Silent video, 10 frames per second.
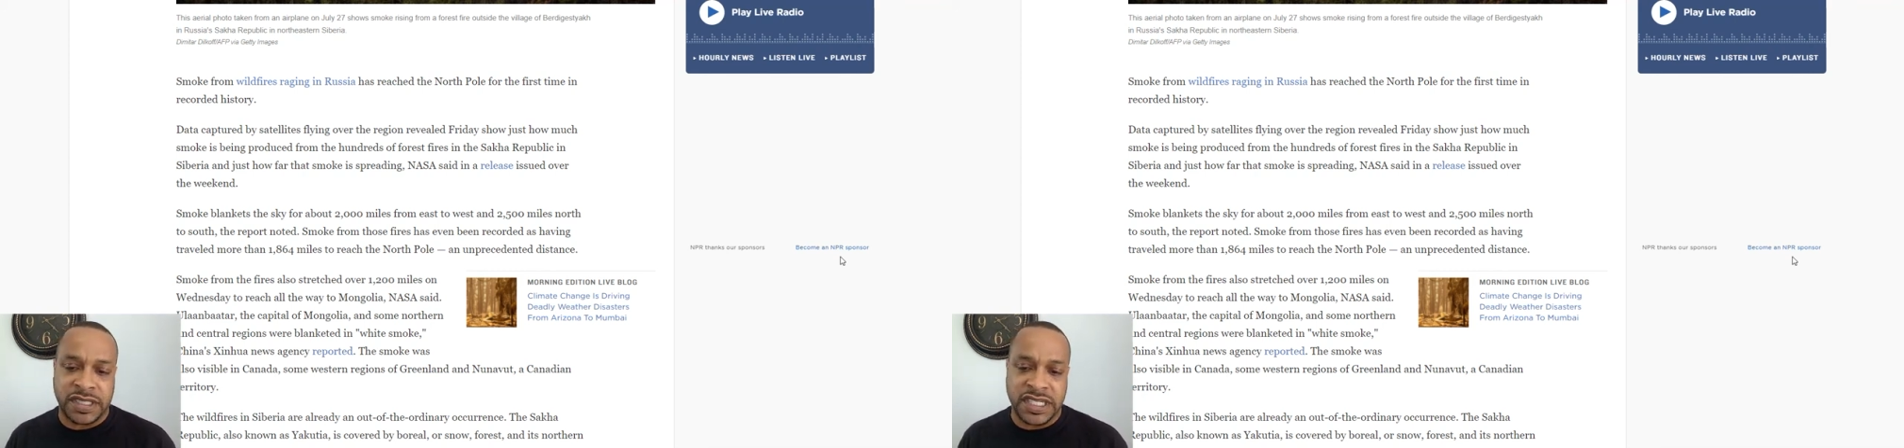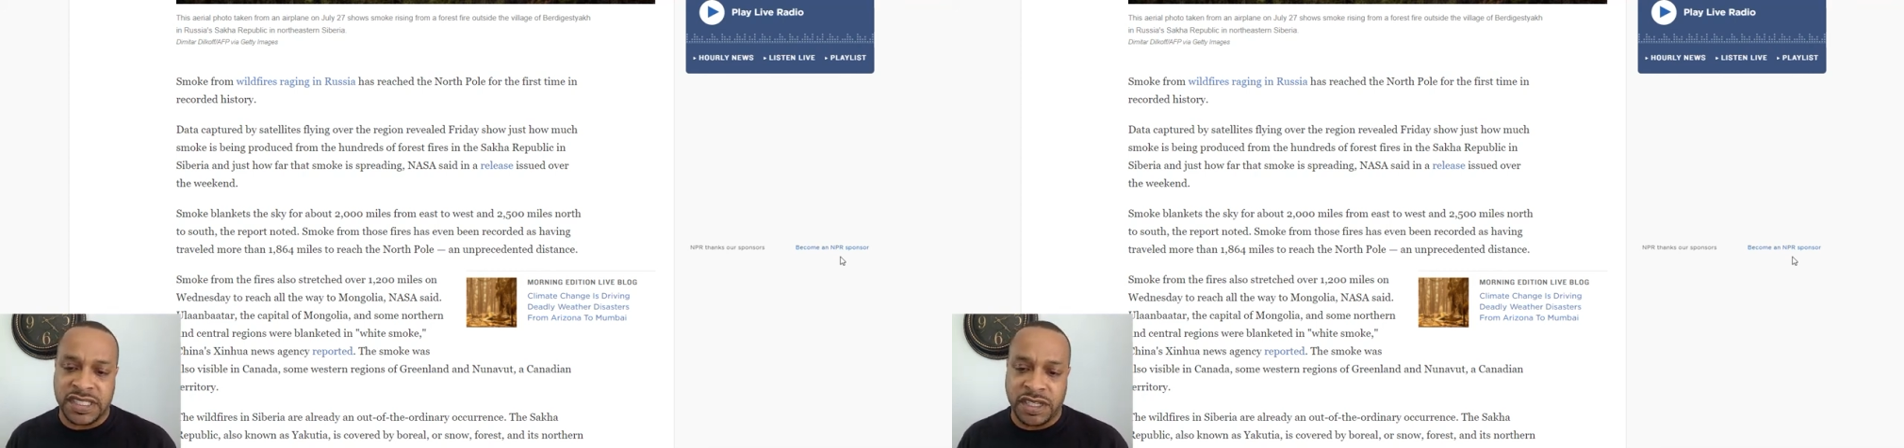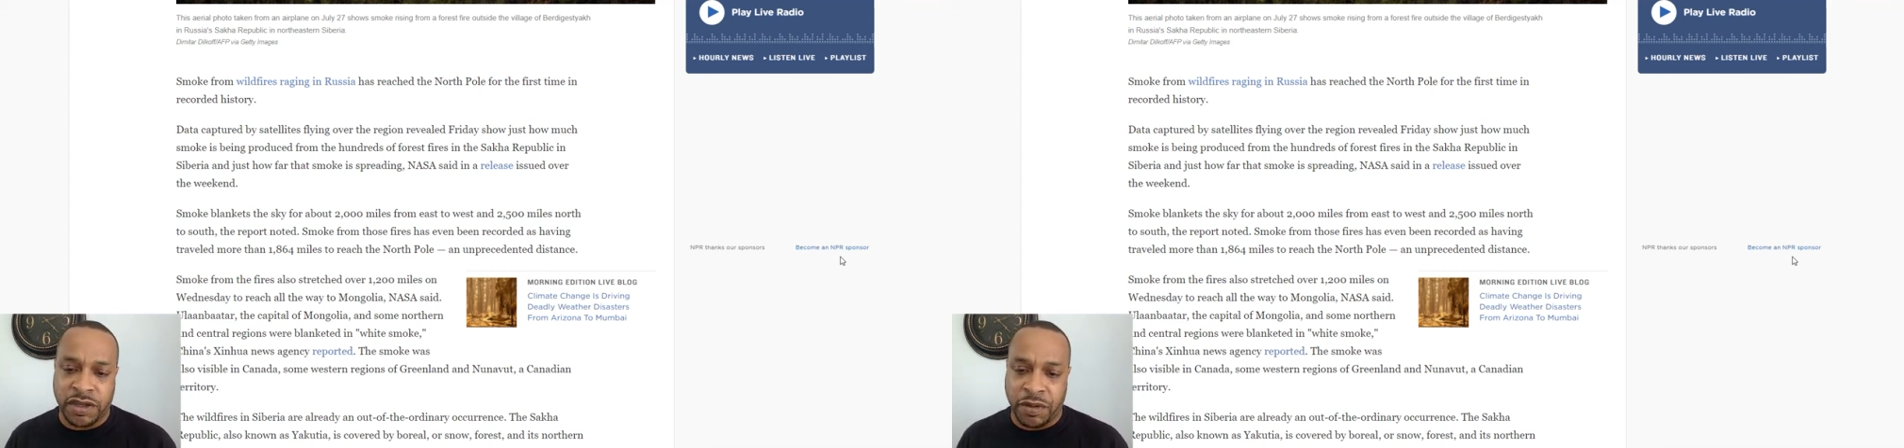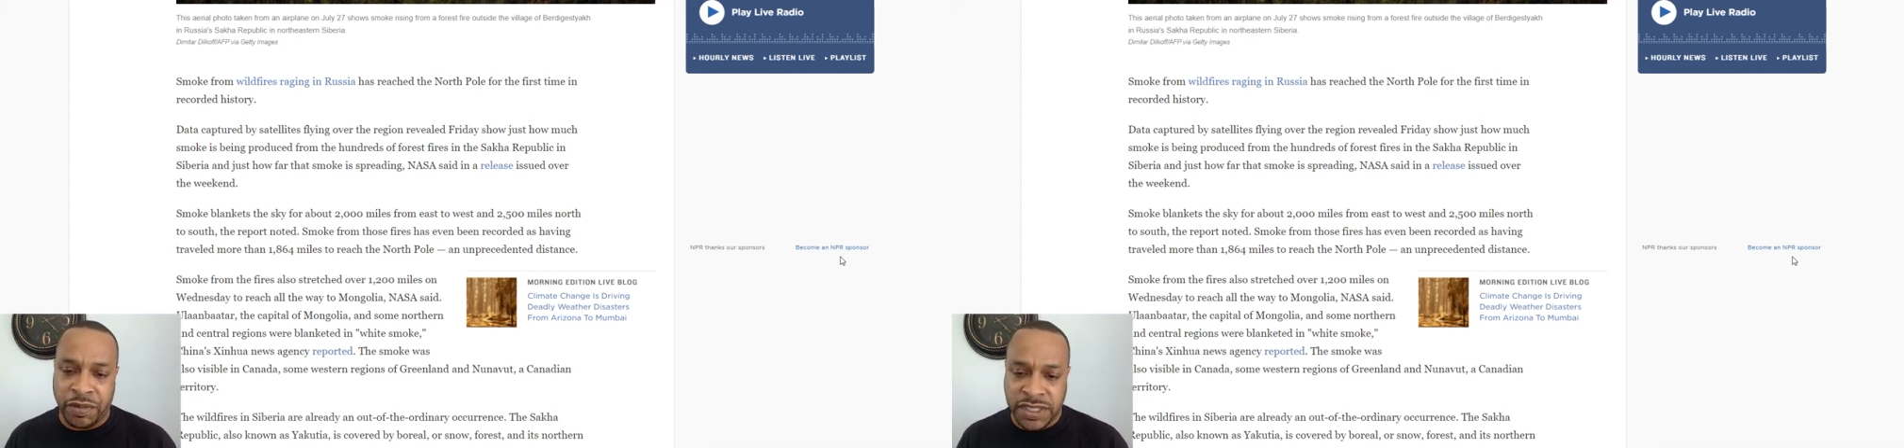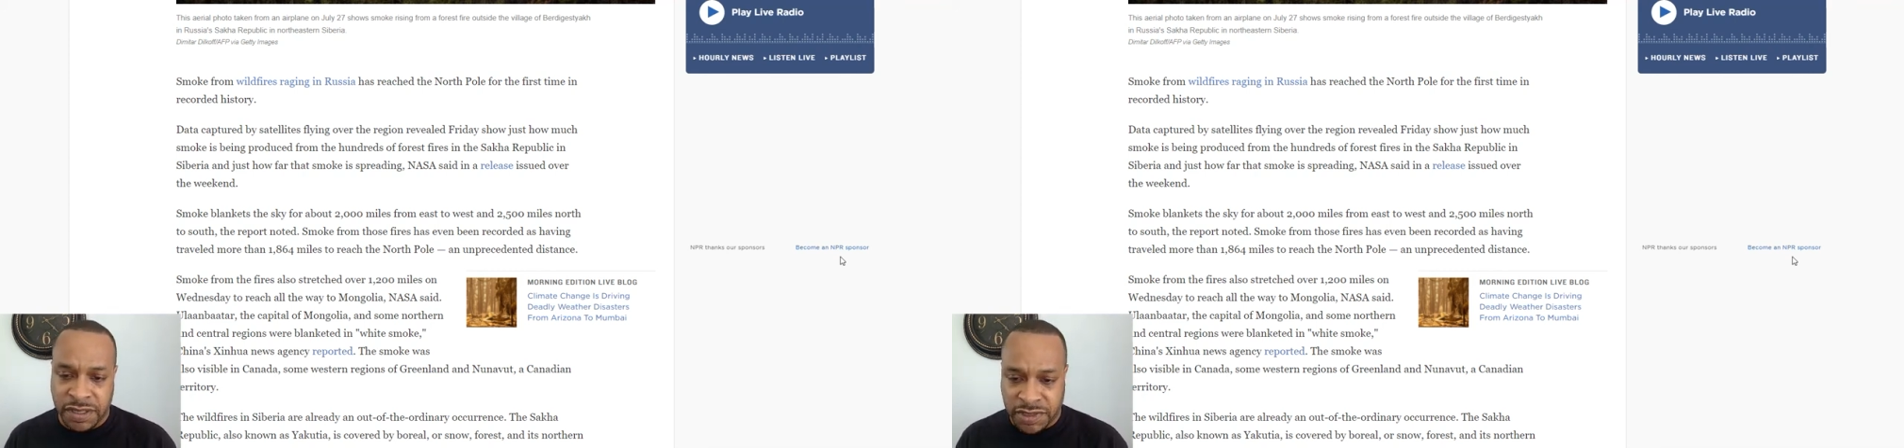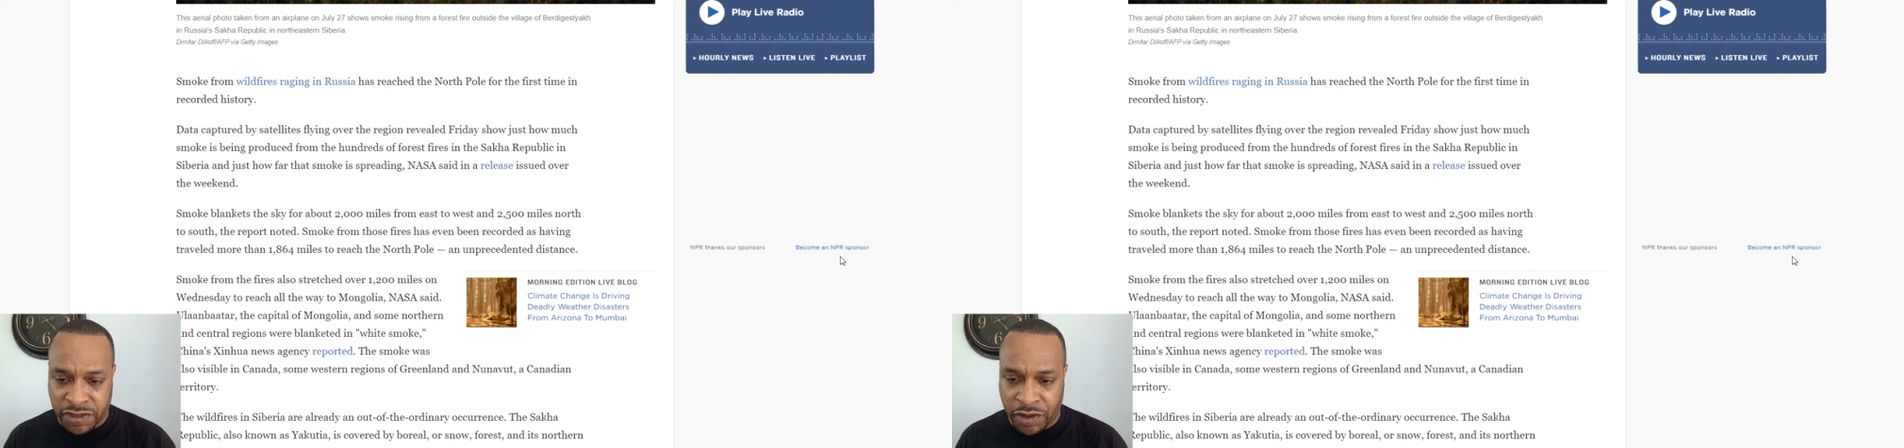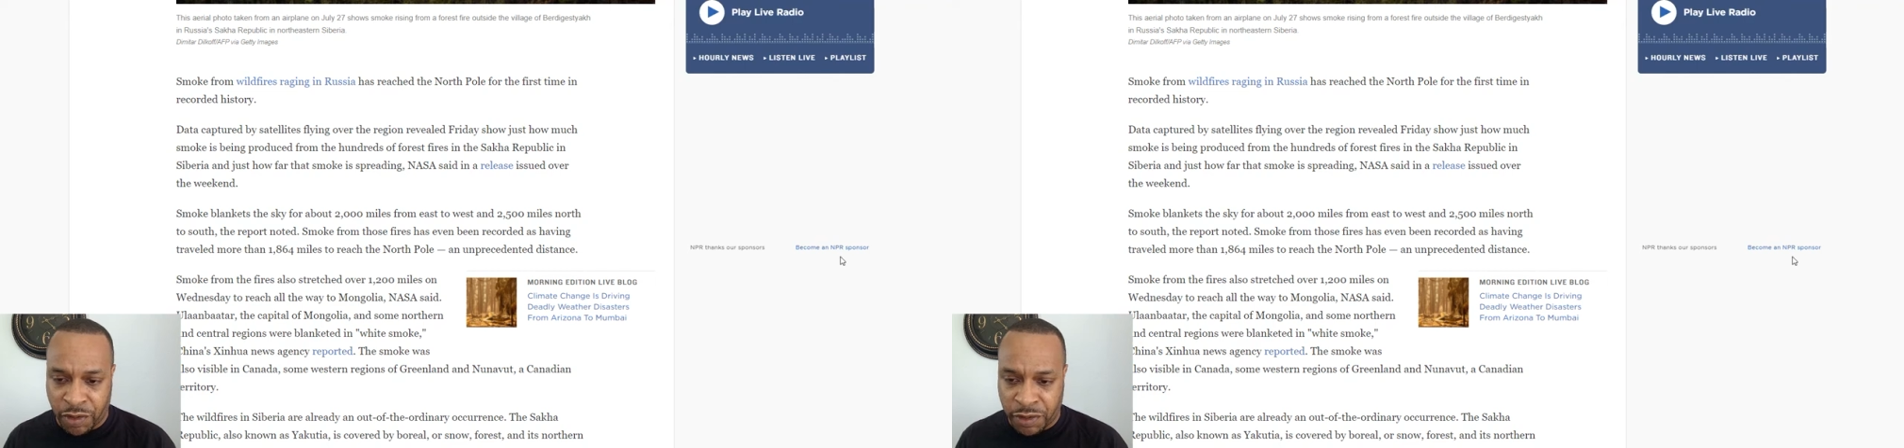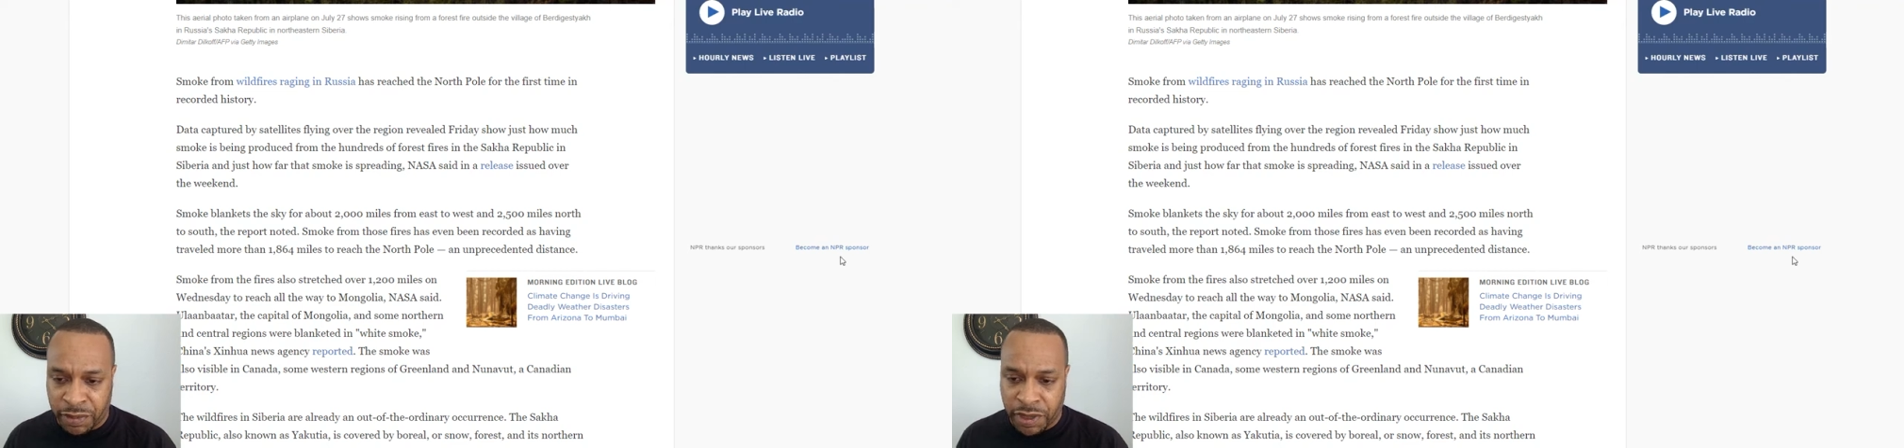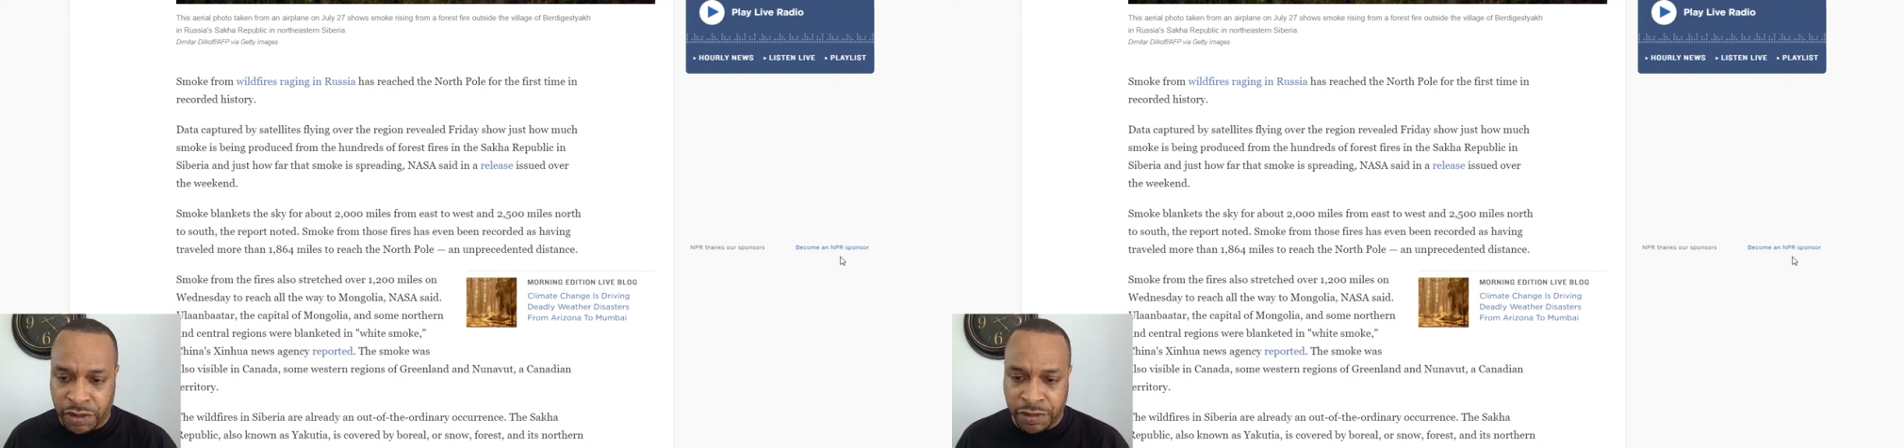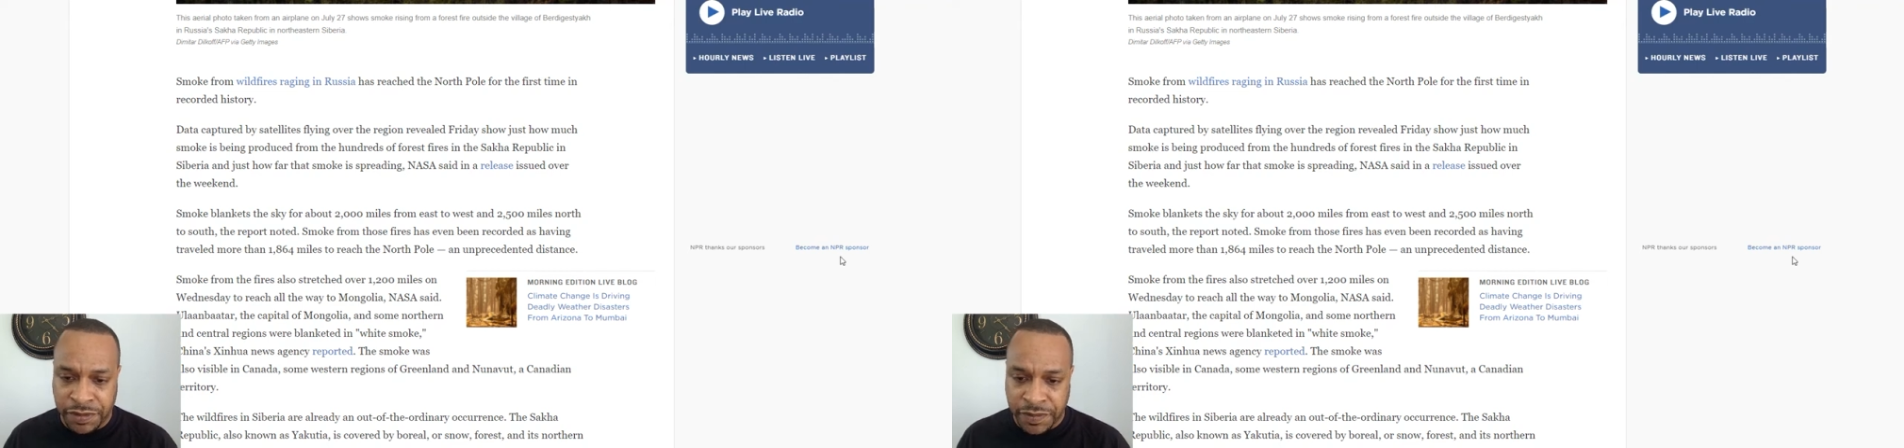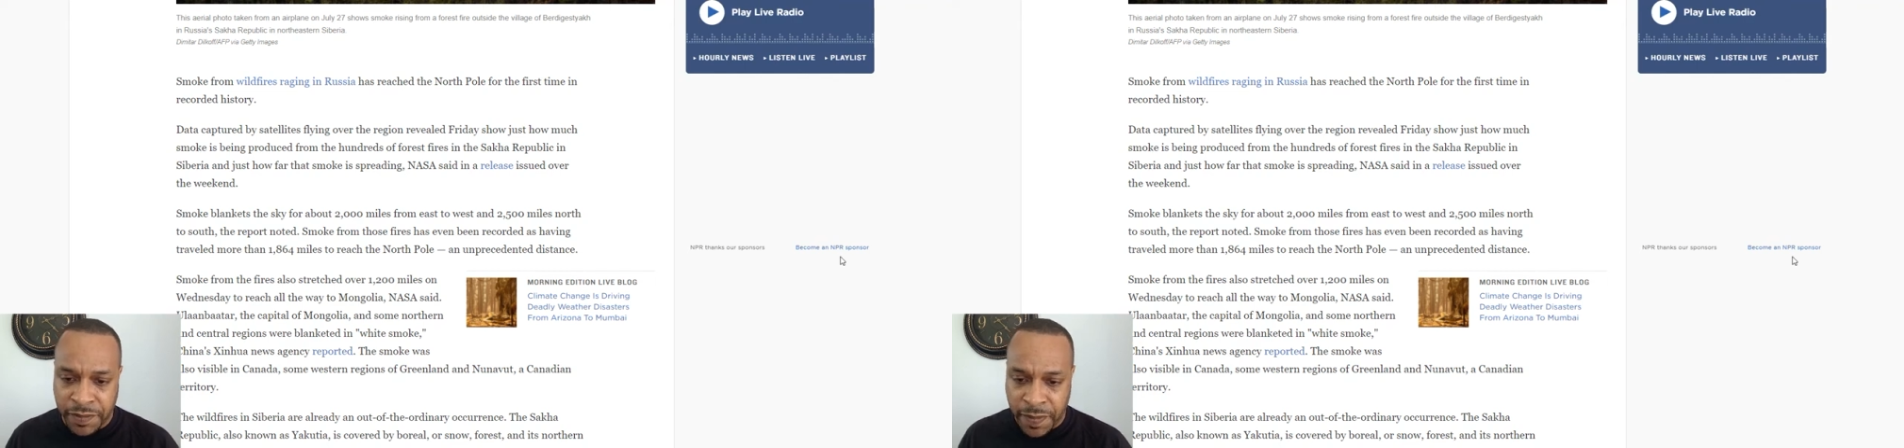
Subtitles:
is easily going to reach up to the North Pole.